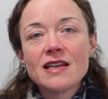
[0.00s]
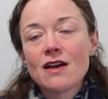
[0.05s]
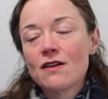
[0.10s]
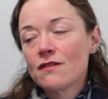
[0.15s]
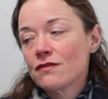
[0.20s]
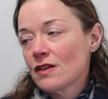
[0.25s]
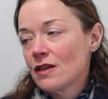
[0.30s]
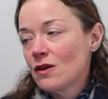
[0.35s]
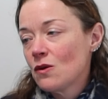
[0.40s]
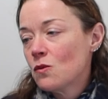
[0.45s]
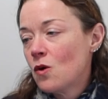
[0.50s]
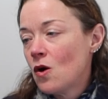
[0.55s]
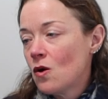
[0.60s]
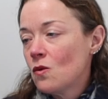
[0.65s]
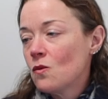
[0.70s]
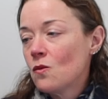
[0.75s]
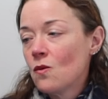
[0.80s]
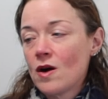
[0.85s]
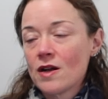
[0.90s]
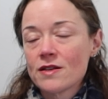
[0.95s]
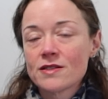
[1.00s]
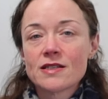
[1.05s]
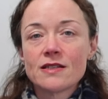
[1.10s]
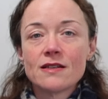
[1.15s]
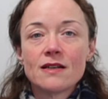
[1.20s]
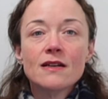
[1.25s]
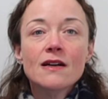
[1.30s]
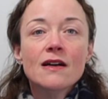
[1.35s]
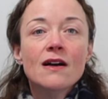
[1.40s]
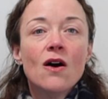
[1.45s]
definitely won't want
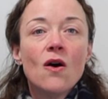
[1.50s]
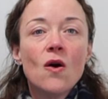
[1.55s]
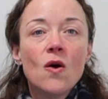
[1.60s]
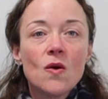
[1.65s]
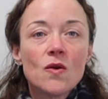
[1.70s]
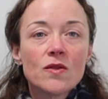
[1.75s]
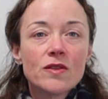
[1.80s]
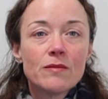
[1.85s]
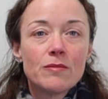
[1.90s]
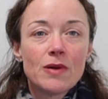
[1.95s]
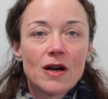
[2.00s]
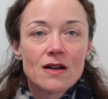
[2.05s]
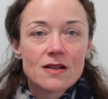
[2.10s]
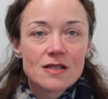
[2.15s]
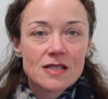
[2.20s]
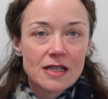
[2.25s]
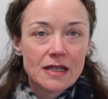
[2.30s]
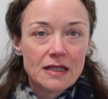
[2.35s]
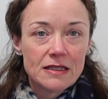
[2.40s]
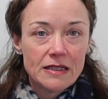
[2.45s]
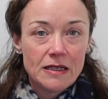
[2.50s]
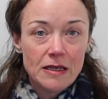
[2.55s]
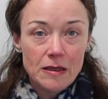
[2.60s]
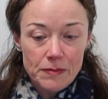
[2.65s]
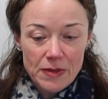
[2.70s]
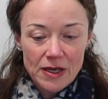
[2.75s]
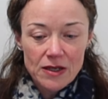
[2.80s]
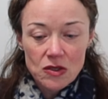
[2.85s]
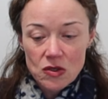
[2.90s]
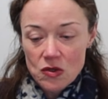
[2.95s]
to hold the box and
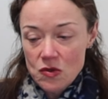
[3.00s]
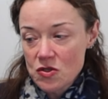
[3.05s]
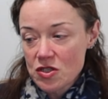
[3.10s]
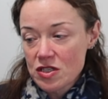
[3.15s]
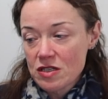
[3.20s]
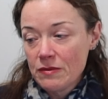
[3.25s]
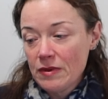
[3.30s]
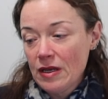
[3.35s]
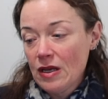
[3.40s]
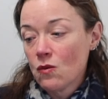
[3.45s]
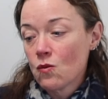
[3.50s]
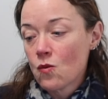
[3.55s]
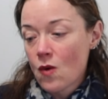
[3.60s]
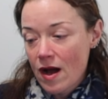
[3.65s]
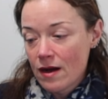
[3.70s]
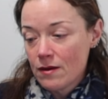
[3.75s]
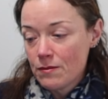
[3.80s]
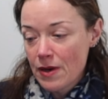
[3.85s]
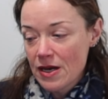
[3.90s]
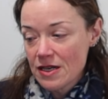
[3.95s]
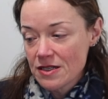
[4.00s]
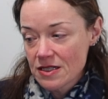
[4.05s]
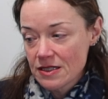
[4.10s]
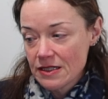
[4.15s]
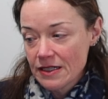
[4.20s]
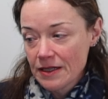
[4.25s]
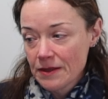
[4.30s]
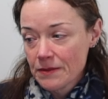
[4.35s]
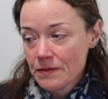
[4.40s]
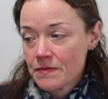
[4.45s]
keep it close to me while
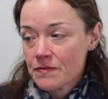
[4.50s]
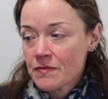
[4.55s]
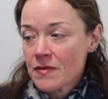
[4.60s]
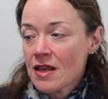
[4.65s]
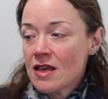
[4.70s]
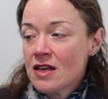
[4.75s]
puzzling.